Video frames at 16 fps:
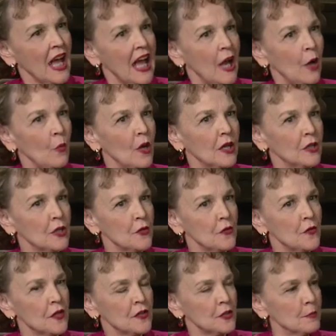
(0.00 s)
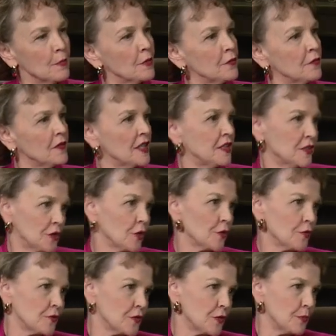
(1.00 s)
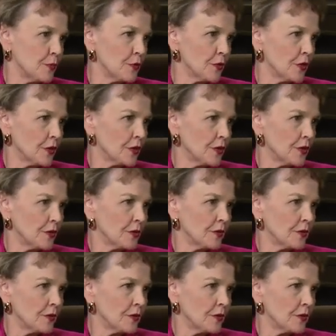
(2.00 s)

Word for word: How well do you think the movie serves the book?